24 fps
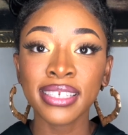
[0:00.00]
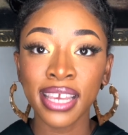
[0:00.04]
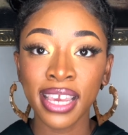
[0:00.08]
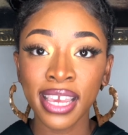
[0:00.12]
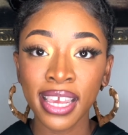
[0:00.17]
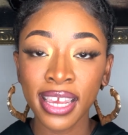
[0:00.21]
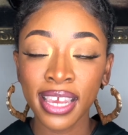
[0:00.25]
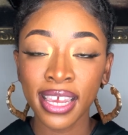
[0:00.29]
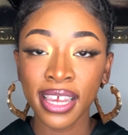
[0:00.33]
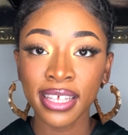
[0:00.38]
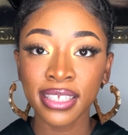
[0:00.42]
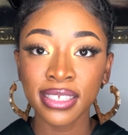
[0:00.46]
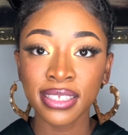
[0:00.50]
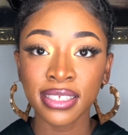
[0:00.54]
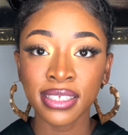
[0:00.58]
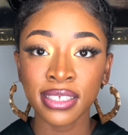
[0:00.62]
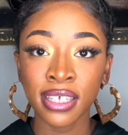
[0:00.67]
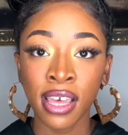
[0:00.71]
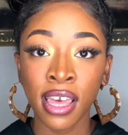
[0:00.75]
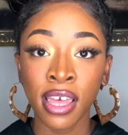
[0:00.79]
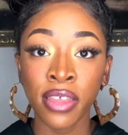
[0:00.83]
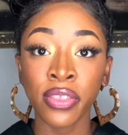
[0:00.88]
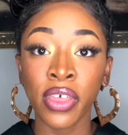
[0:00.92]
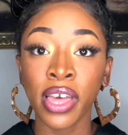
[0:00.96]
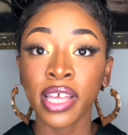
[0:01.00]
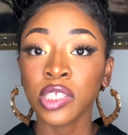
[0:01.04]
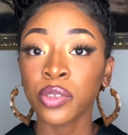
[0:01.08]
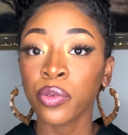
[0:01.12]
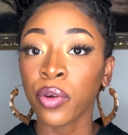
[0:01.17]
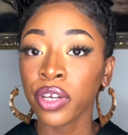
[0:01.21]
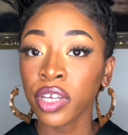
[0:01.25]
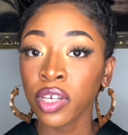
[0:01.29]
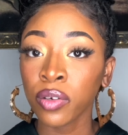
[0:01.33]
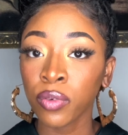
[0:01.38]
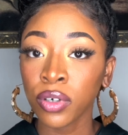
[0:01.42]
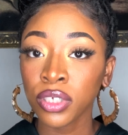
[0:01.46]
dance that
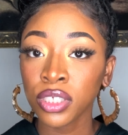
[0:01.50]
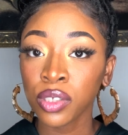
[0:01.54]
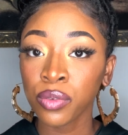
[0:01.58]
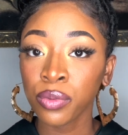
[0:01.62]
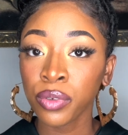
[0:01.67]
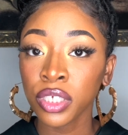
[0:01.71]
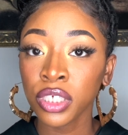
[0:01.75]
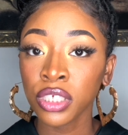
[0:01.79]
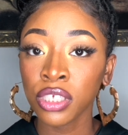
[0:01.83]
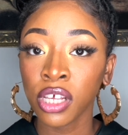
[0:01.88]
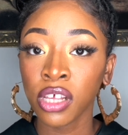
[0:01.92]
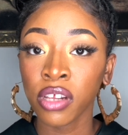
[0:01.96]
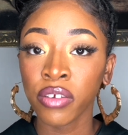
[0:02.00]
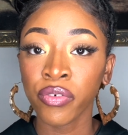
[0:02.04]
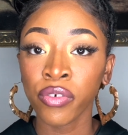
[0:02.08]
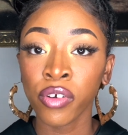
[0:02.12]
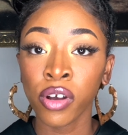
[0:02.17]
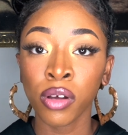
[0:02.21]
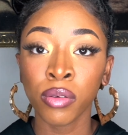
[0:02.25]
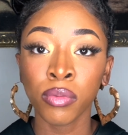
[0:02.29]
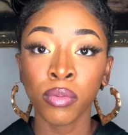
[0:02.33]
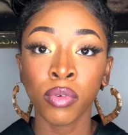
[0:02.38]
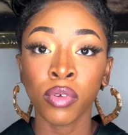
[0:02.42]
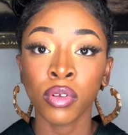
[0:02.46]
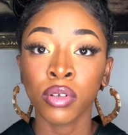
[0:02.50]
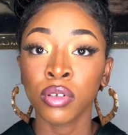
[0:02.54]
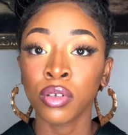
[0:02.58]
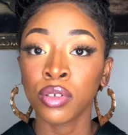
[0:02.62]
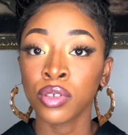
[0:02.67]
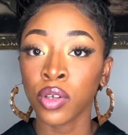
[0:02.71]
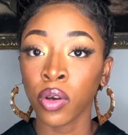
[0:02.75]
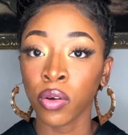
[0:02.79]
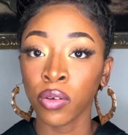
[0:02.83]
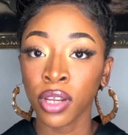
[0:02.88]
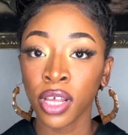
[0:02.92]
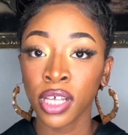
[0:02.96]
twerking was originated from,
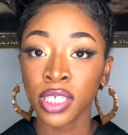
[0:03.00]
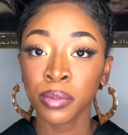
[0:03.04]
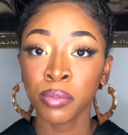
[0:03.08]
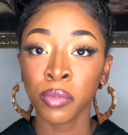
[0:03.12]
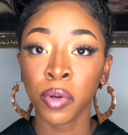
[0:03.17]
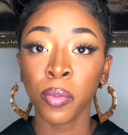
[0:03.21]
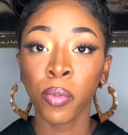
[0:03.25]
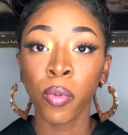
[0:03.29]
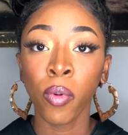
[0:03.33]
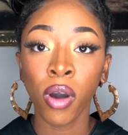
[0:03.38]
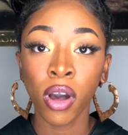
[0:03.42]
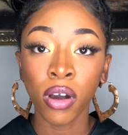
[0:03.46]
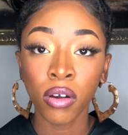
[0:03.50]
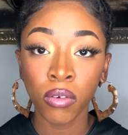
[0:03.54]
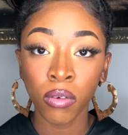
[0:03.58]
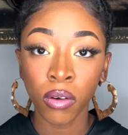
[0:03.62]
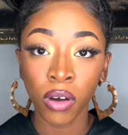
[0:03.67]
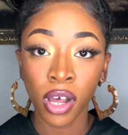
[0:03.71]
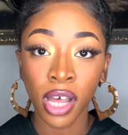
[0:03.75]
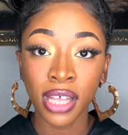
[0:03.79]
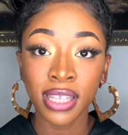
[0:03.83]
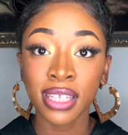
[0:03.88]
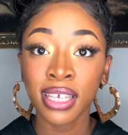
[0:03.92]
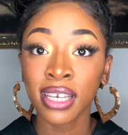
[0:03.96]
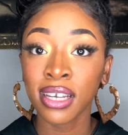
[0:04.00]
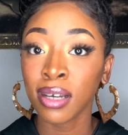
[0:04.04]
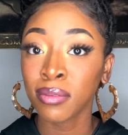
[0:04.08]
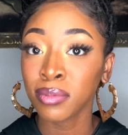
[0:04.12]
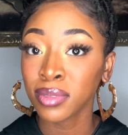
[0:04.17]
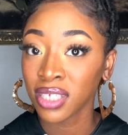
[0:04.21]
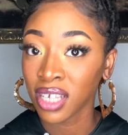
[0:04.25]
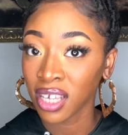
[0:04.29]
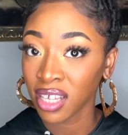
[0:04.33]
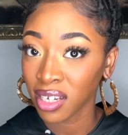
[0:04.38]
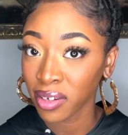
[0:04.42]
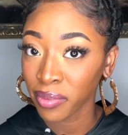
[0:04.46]
known as Mapuakwa, I think I'm
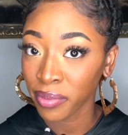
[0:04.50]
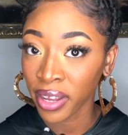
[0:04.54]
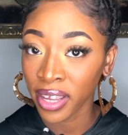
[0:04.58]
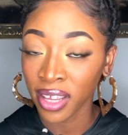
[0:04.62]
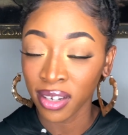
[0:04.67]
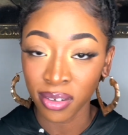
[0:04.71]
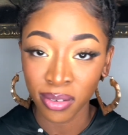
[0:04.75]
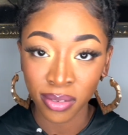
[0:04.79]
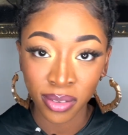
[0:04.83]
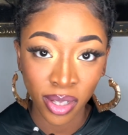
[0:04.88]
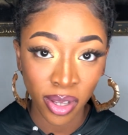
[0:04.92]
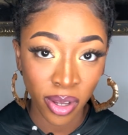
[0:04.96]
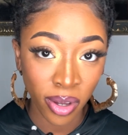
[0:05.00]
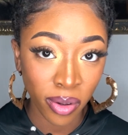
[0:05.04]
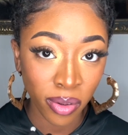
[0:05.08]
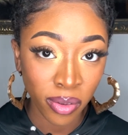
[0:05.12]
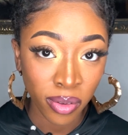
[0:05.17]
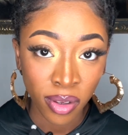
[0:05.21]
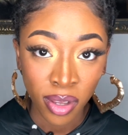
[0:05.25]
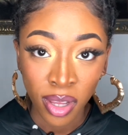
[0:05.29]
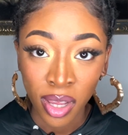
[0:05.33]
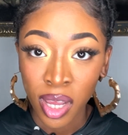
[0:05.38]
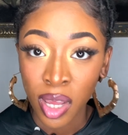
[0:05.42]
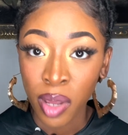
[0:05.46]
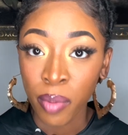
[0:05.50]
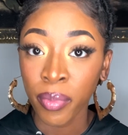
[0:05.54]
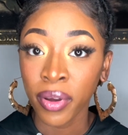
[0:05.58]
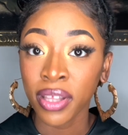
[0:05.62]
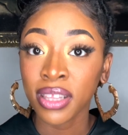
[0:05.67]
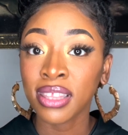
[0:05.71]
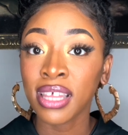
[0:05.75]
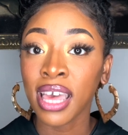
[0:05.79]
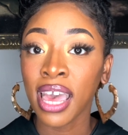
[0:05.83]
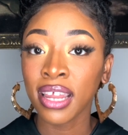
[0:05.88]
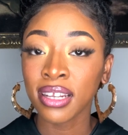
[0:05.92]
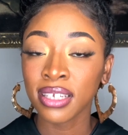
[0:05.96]
saying it right, I don't know,
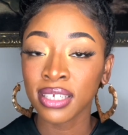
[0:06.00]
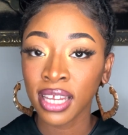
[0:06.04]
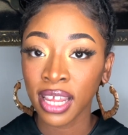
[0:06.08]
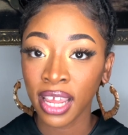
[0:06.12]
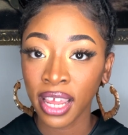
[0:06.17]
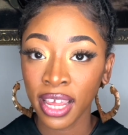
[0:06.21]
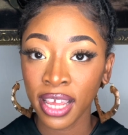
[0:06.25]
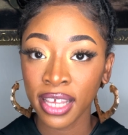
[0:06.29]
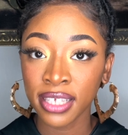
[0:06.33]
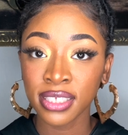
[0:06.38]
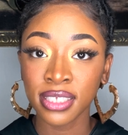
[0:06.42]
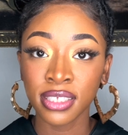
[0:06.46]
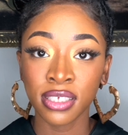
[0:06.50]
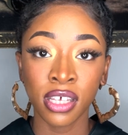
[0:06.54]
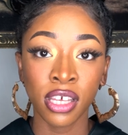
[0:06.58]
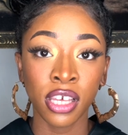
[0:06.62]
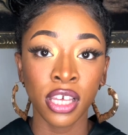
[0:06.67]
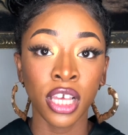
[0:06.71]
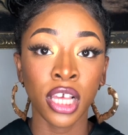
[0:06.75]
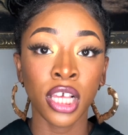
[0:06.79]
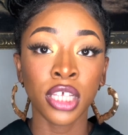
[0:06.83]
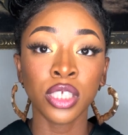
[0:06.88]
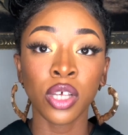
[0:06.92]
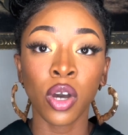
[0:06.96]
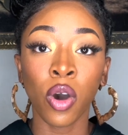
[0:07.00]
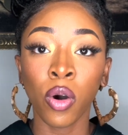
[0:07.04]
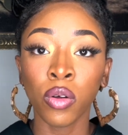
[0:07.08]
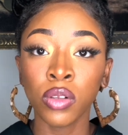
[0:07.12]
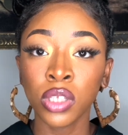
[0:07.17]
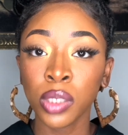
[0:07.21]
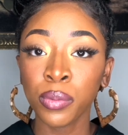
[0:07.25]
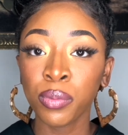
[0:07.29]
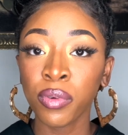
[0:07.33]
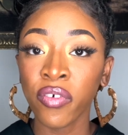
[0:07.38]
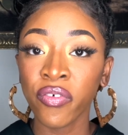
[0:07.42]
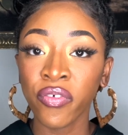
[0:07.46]
but that dance is
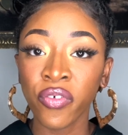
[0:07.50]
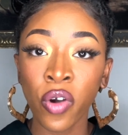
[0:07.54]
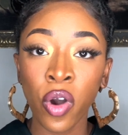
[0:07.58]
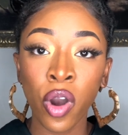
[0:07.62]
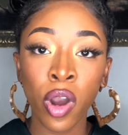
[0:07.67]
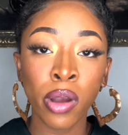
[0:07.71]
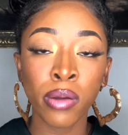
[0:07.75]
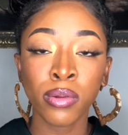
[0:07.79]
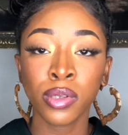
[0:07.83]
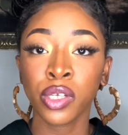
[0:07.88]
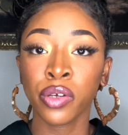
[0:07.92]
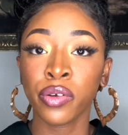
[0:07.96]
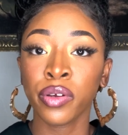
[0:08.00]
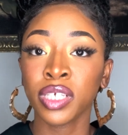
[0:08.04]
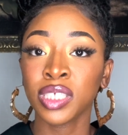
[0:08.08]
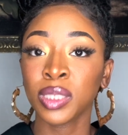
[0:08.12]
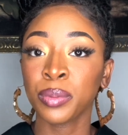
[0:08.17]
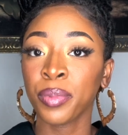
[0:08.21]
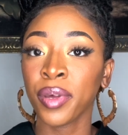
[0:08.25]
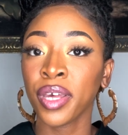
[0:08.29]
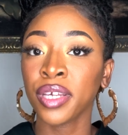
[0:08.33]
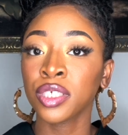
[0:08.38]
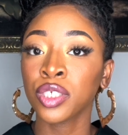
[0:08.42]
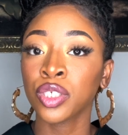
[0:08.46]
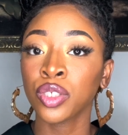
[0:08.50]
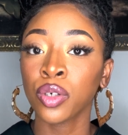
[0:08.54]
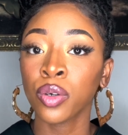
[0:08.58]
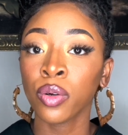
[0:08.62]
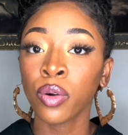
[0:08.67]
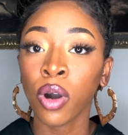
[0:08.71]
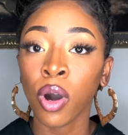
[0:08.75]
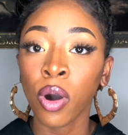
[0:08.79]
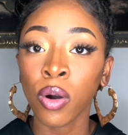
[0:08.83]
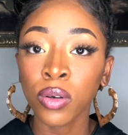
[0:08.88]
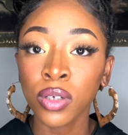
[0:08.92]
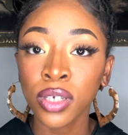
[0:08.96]
only performed during special
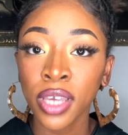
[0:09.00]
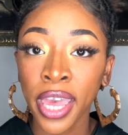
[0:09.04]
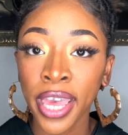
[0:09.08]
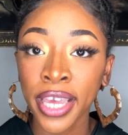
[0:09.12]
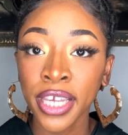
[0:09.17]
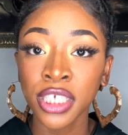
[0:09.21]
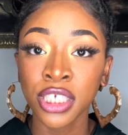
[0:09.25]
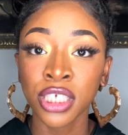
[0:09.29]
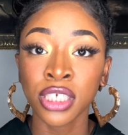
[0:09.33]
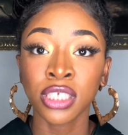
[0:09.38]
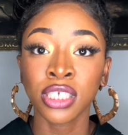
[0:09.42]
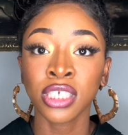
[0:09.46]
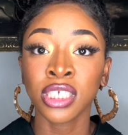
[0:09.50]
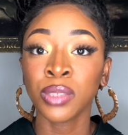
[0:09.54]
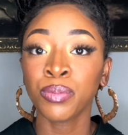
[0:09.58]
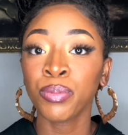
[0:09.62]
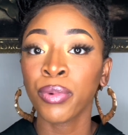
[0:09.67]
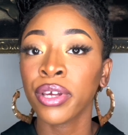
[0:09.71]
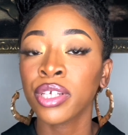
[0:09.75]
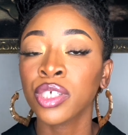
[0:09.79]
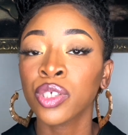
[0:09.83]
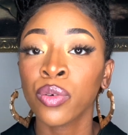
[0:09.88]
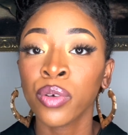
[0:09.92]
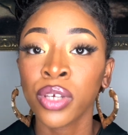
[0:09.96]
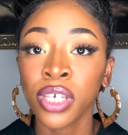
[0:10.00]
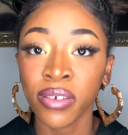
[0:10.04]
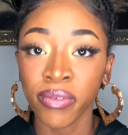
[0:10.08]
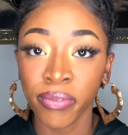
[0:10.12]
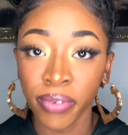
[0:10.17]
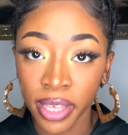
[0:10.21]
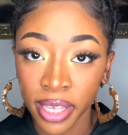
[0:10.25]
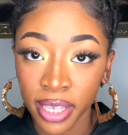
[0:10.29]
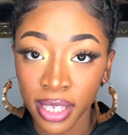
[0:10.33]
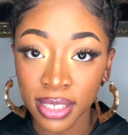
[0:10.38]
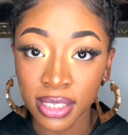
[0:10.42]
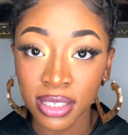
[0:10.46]
occasions and special
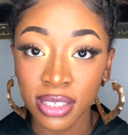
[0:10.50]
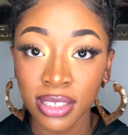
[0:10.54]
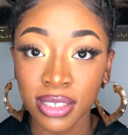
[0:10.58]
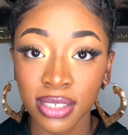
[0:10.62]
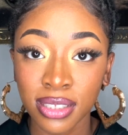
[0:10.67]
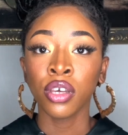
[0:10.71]
events.